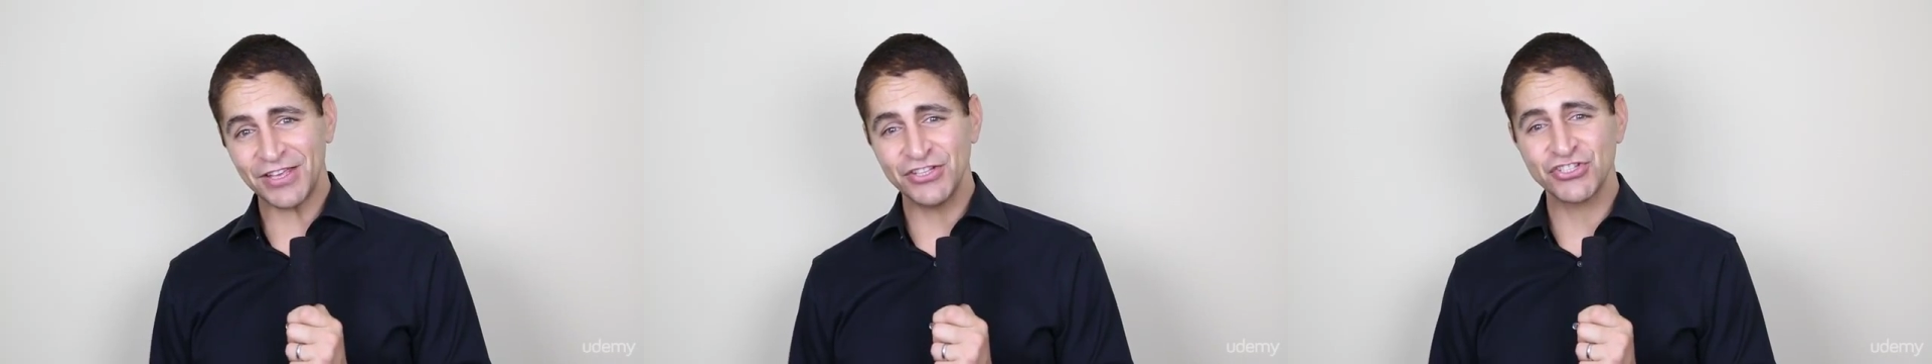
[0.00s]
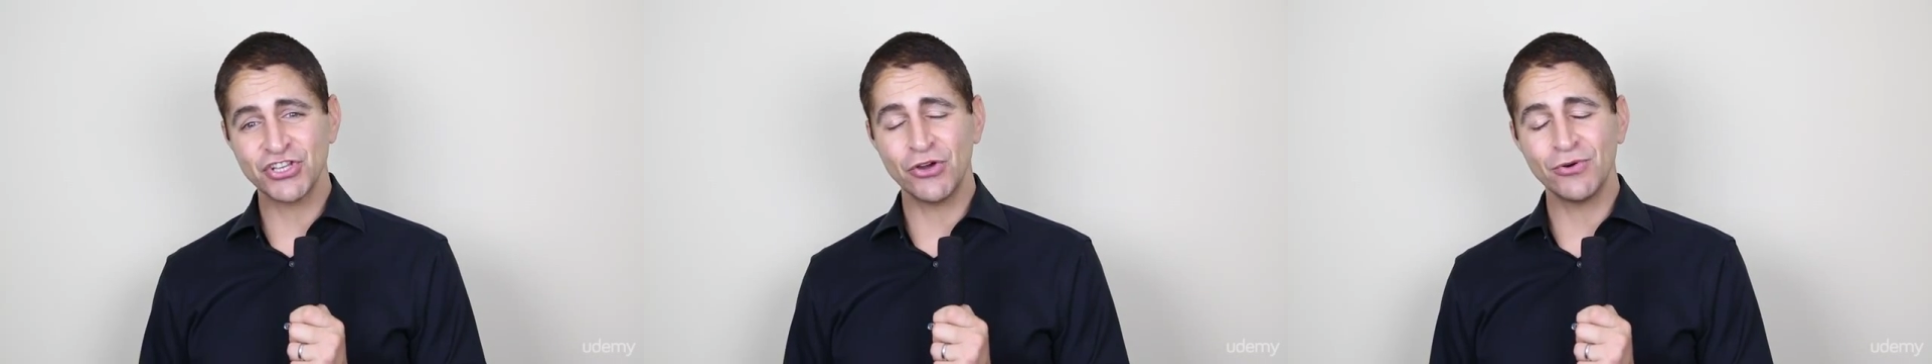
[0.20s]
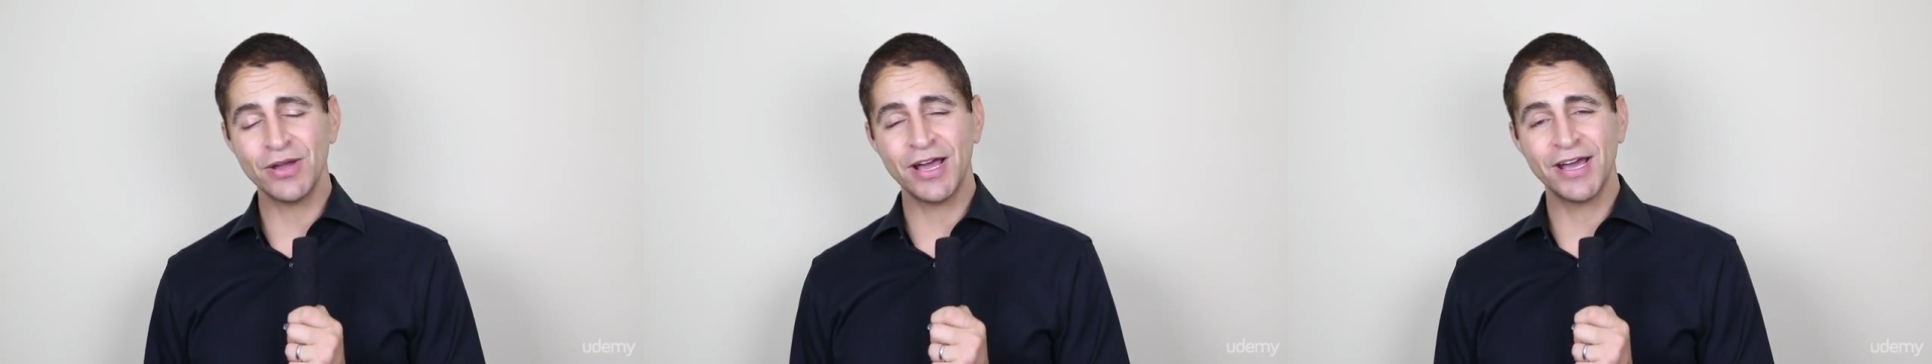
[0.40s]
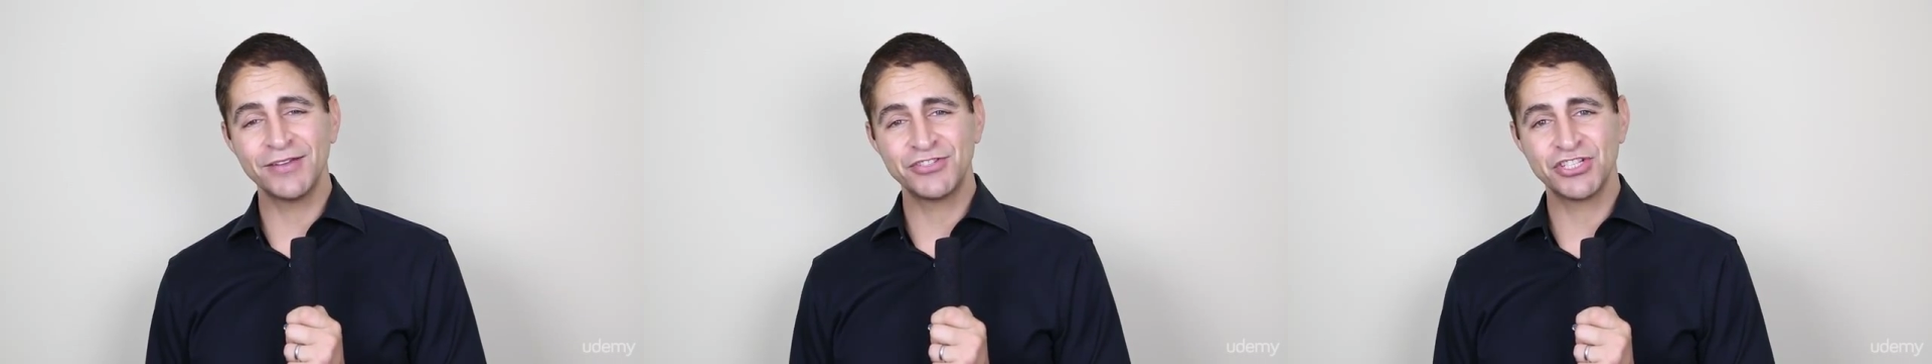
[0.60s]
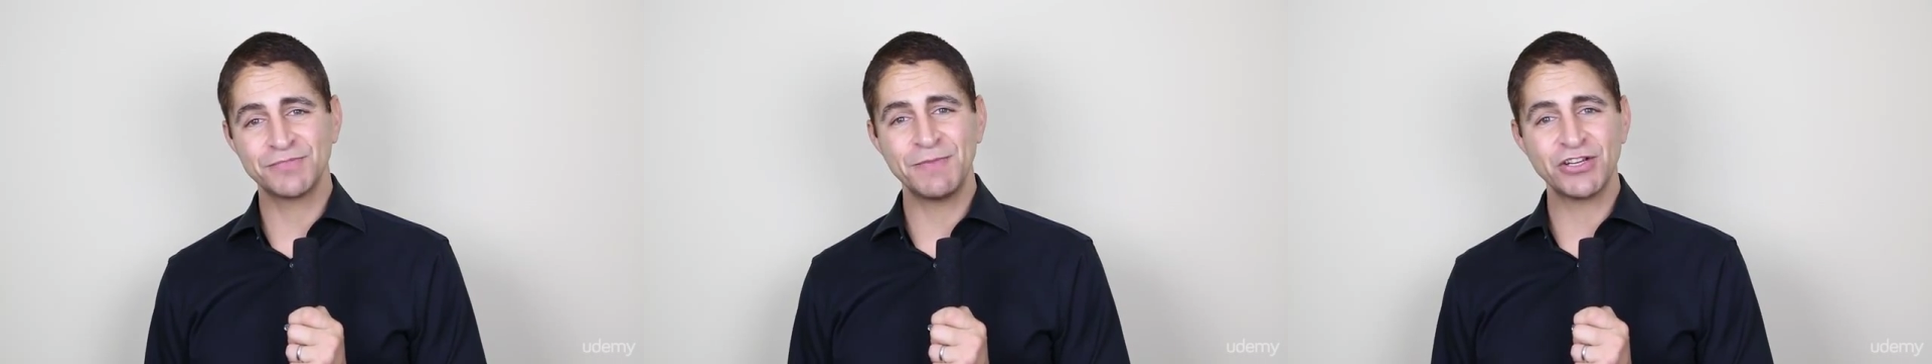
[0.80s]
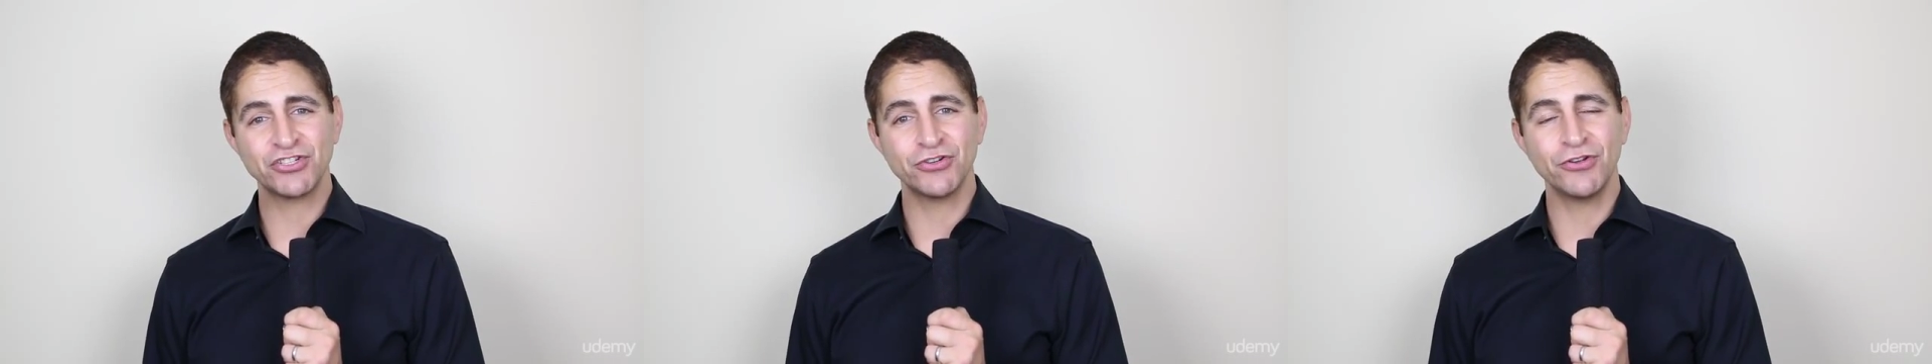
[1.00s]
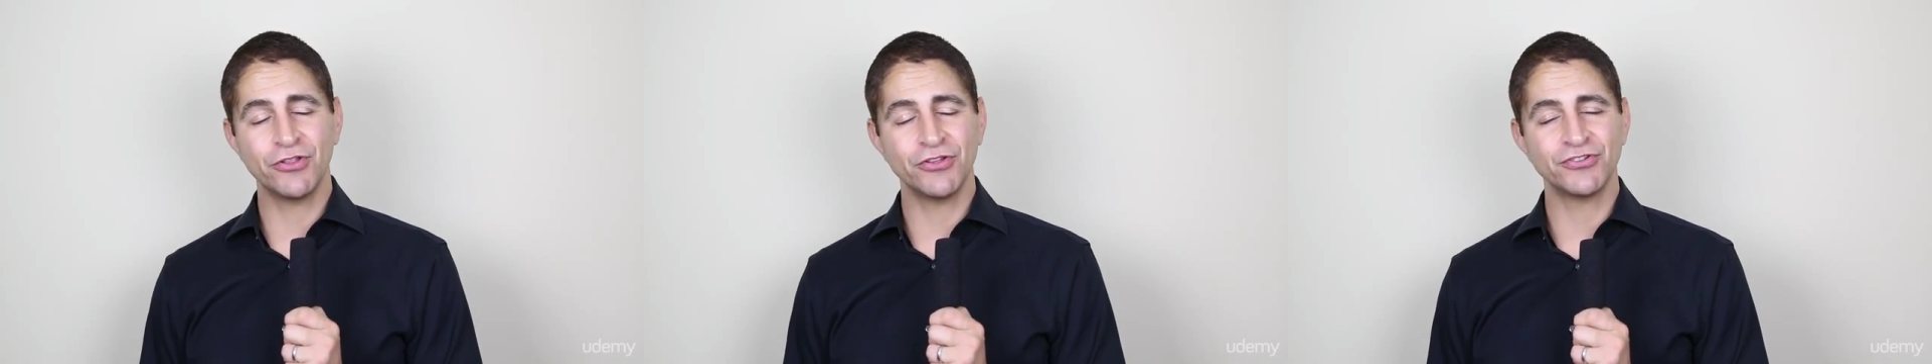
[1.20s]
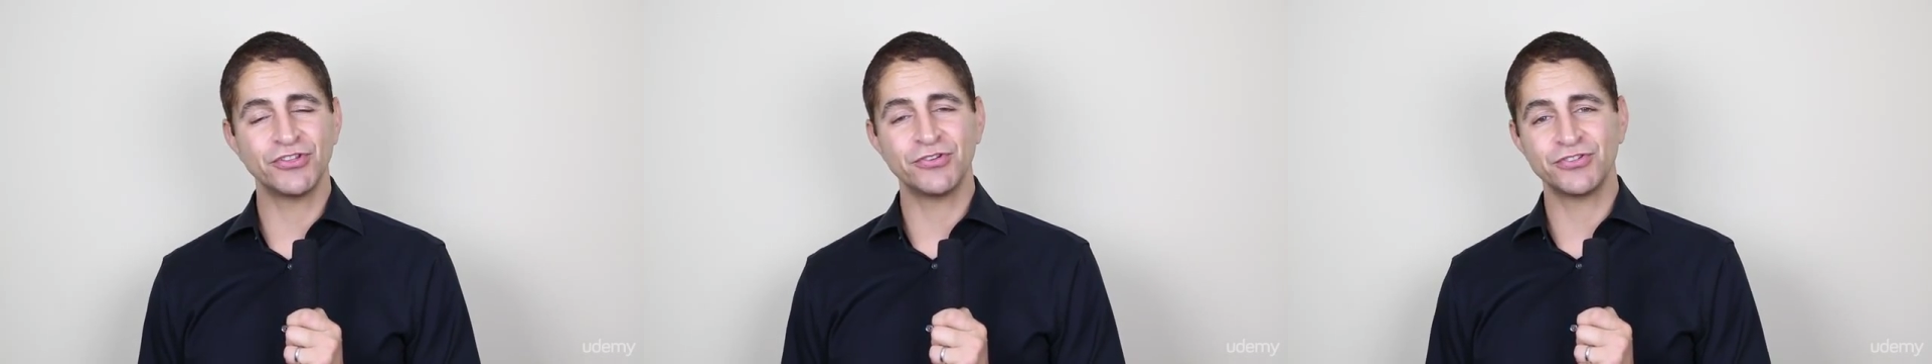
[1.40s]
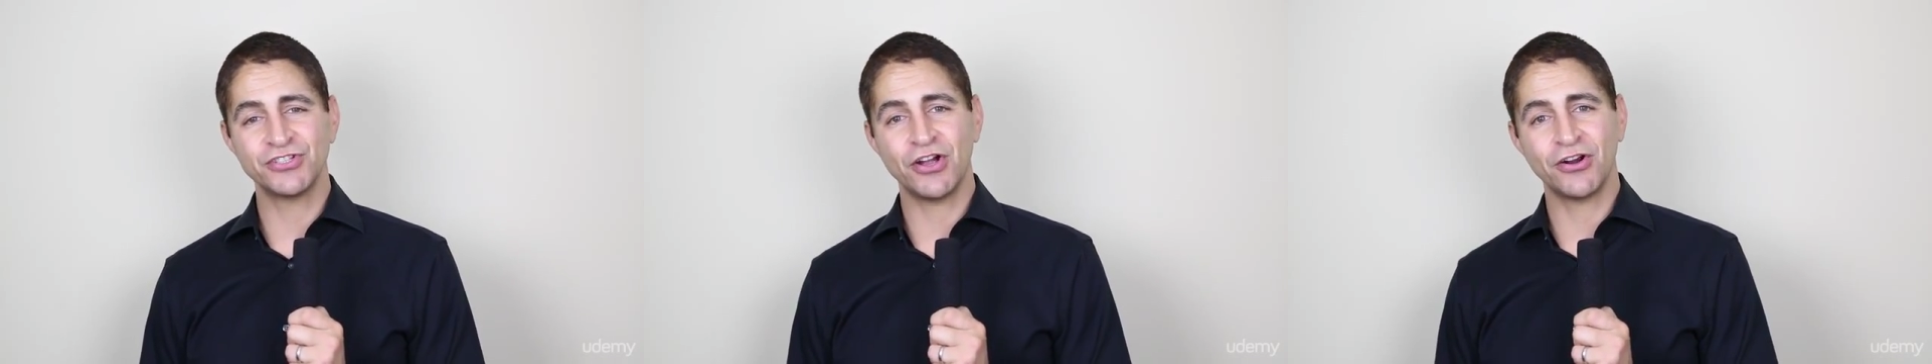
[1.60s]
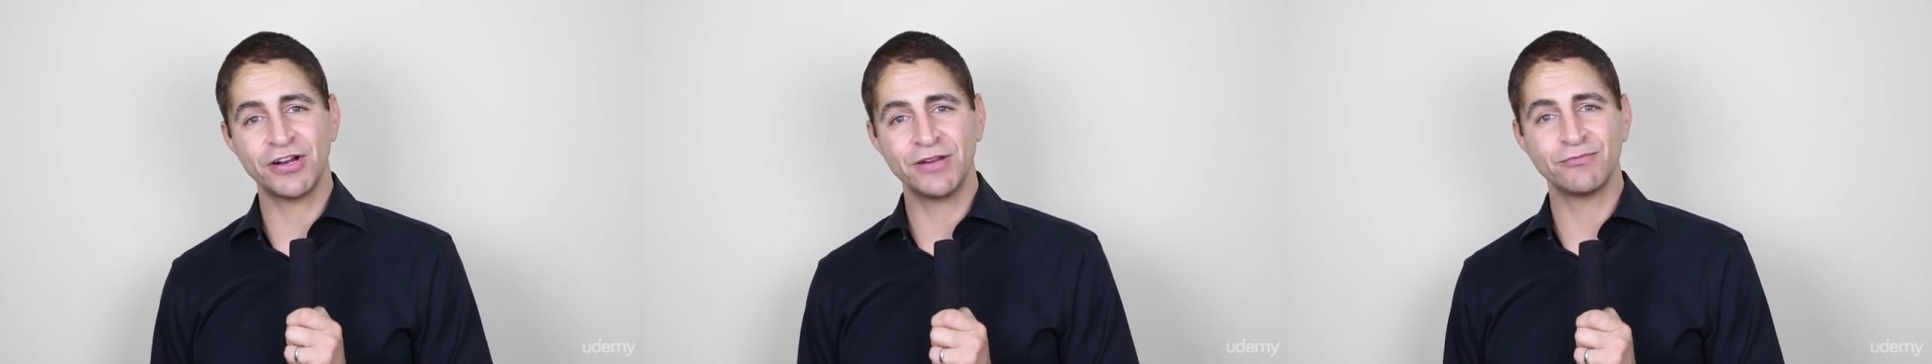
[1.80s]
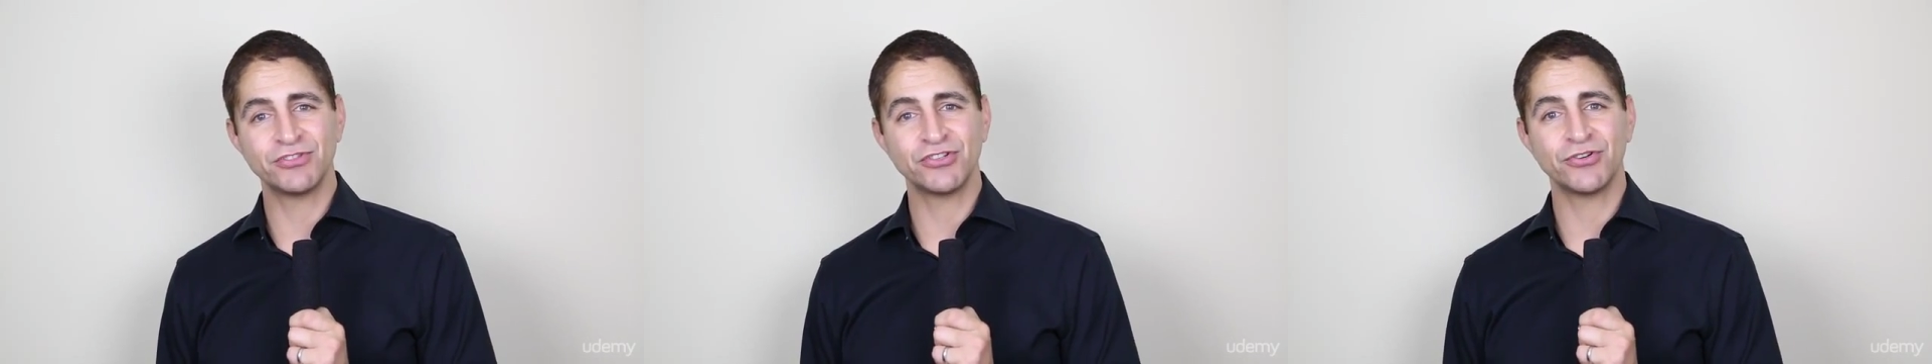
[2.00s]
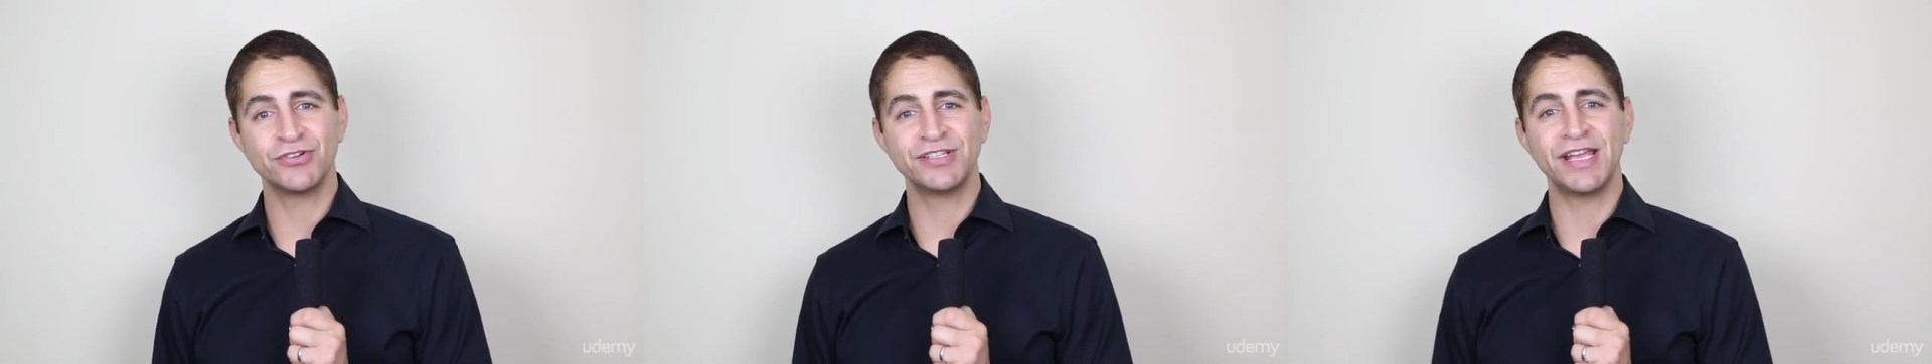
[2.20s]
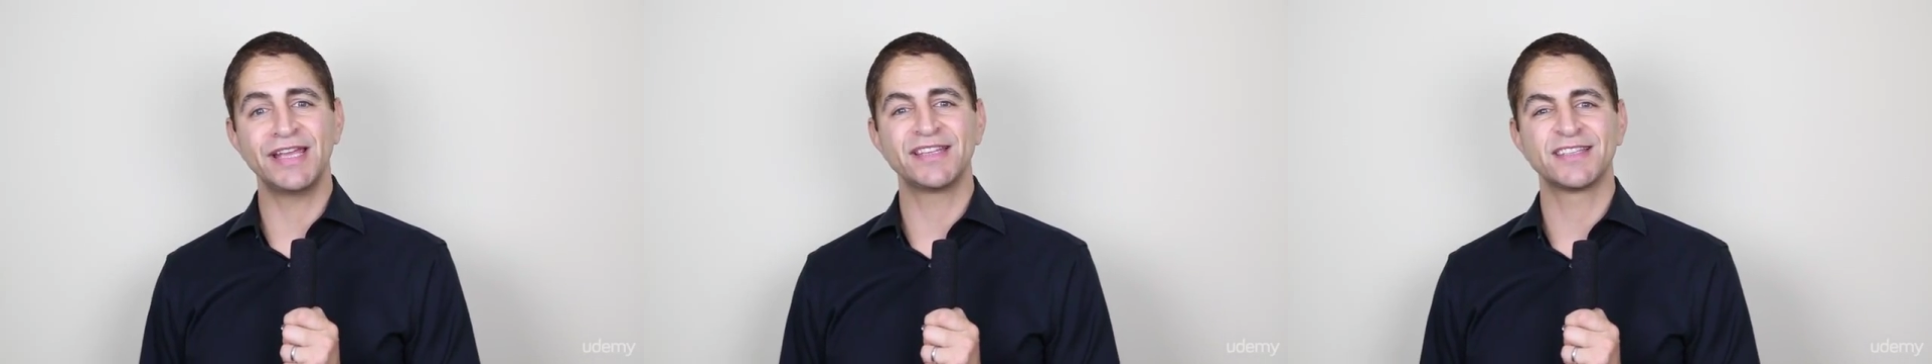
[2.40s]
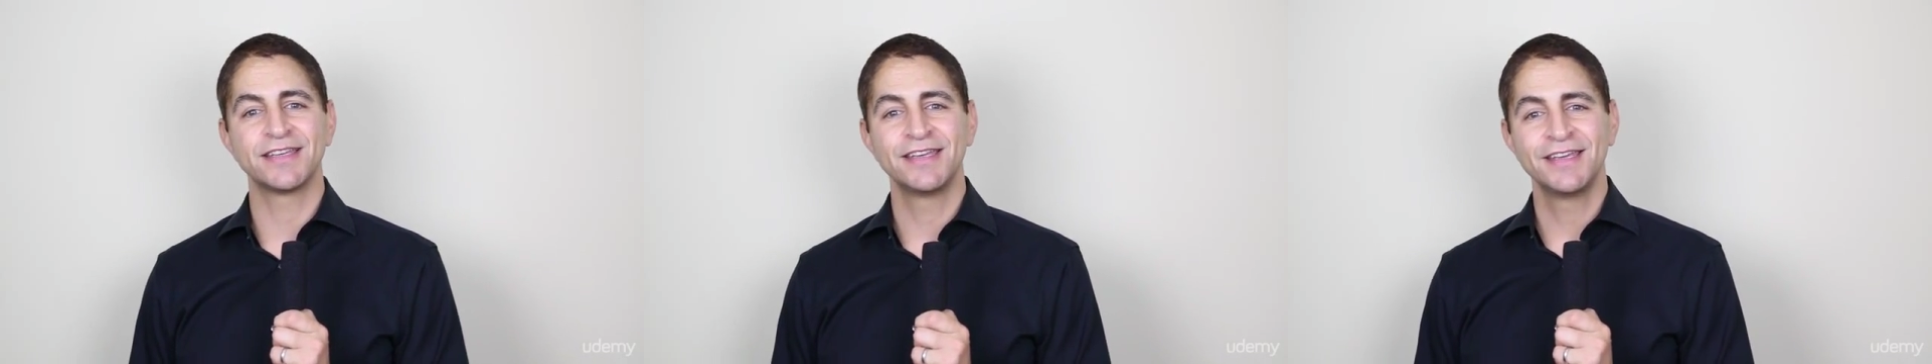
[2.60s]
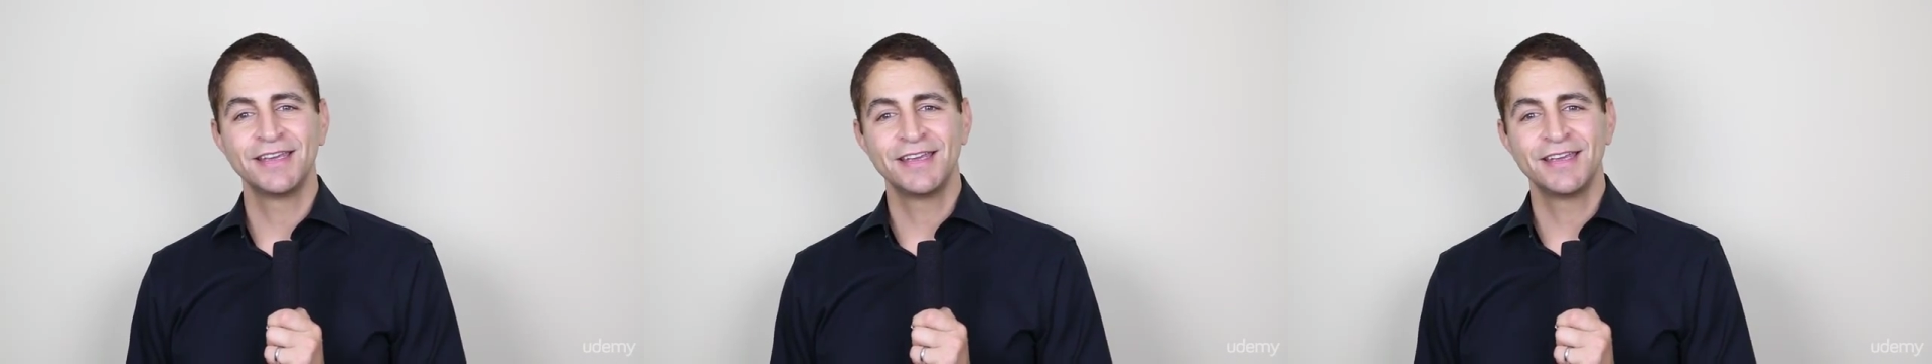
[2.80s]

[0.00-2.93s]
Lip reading: So just make sure you know their target return date.